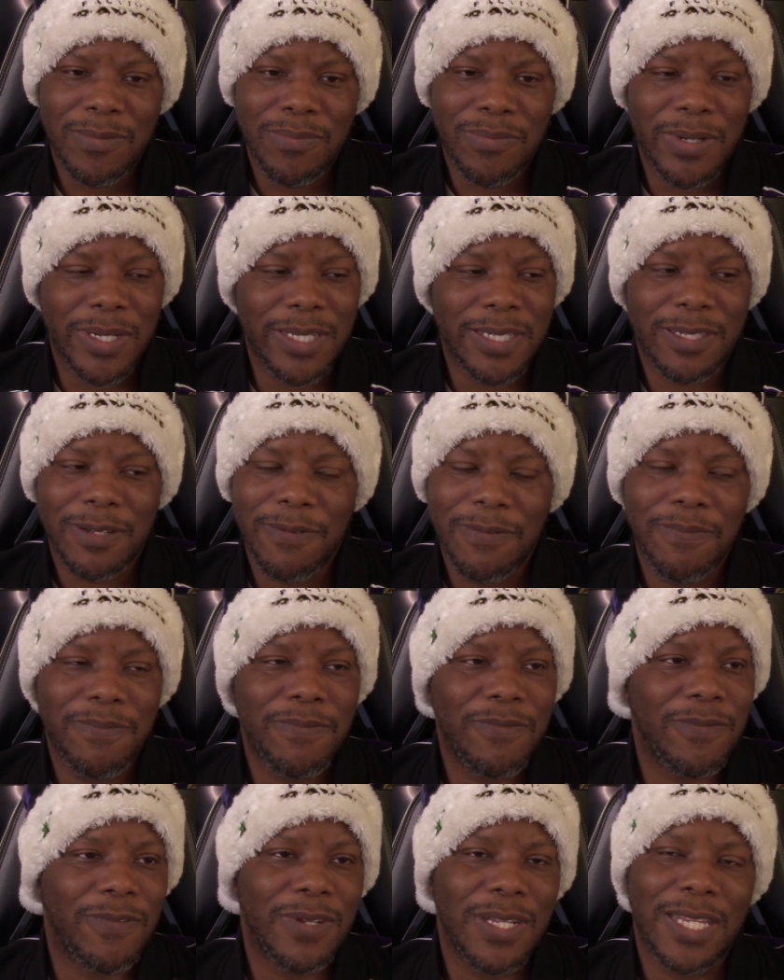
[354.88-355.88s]
But
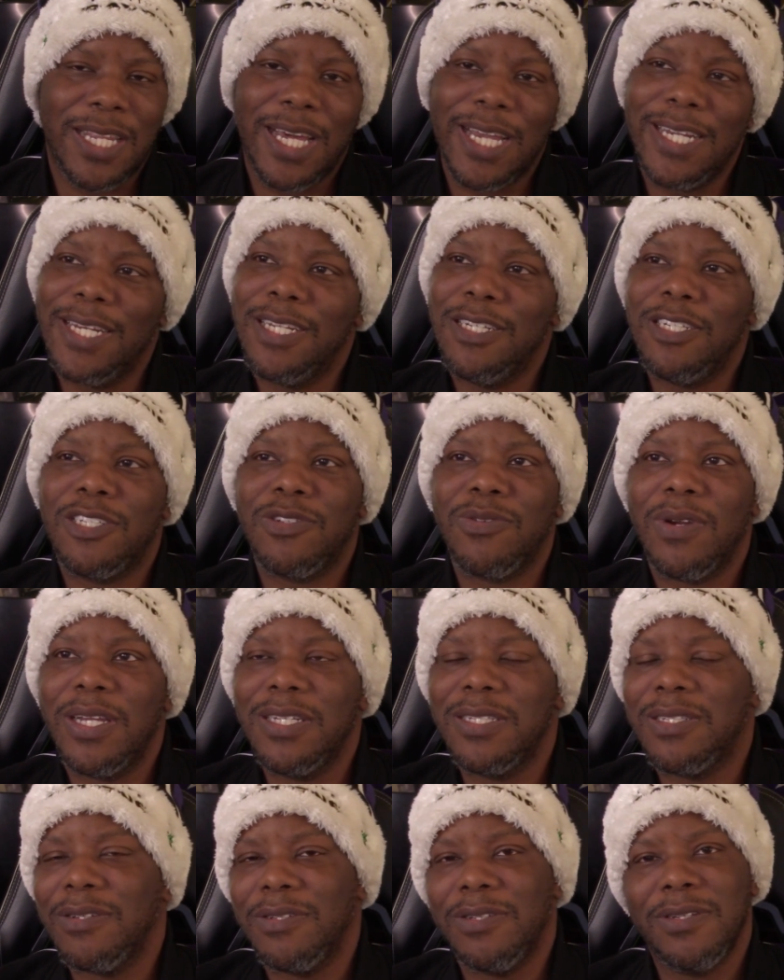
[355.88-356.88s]
some lightning
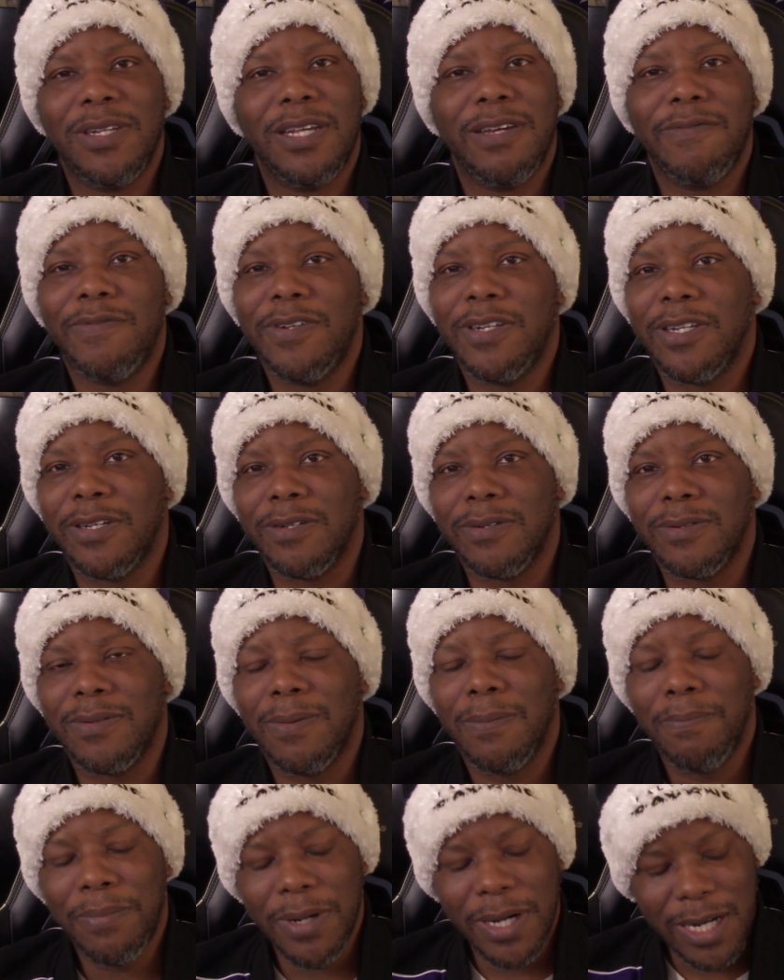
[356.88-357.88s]
strikes, so you never know.
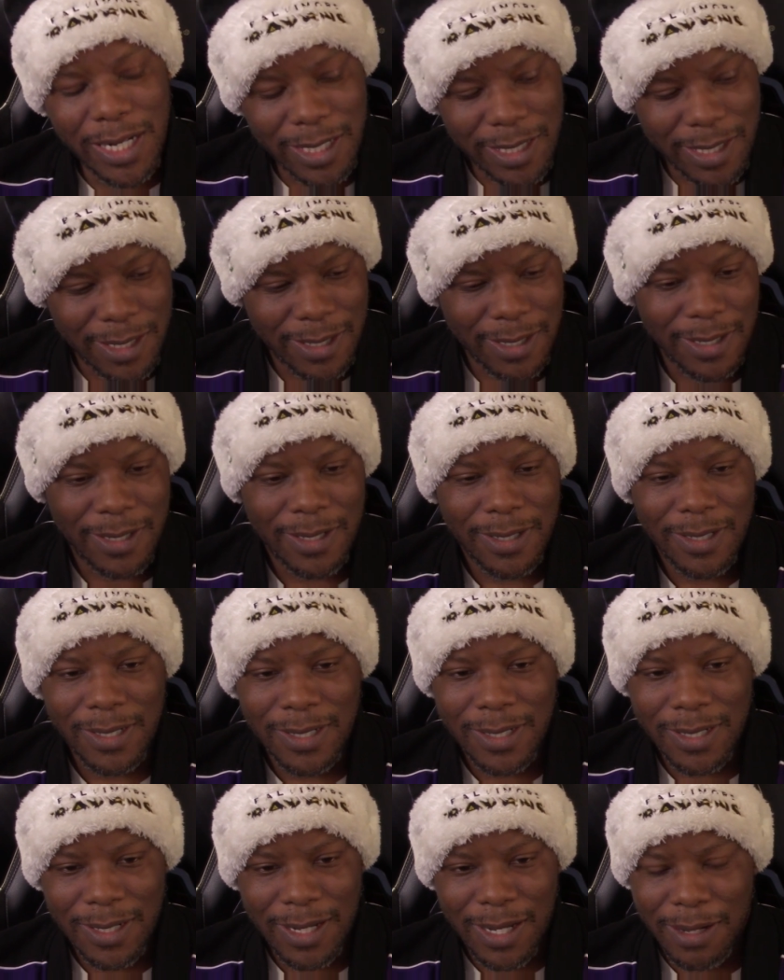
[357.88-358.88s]
But
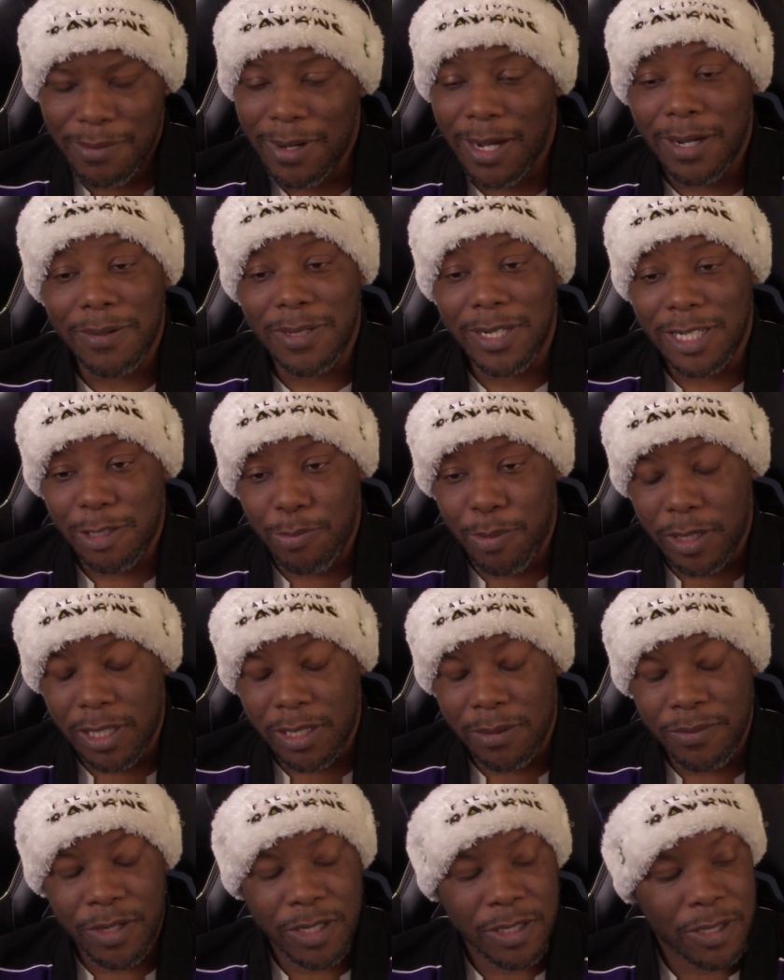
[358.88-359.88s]
I'm not
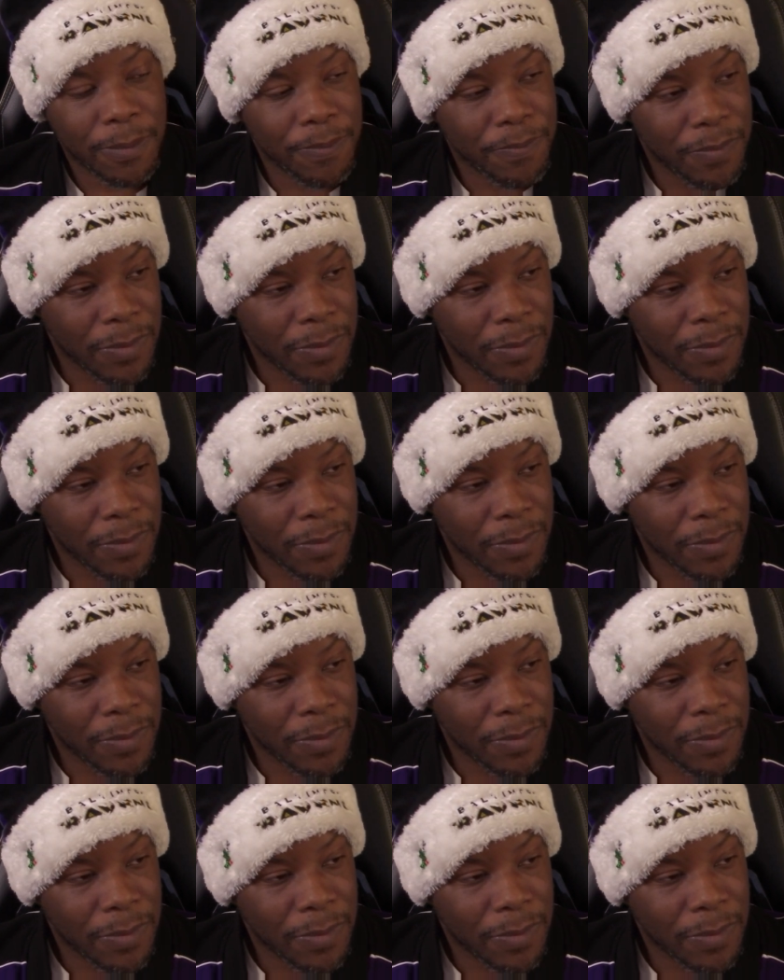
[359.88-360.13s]
expecting much.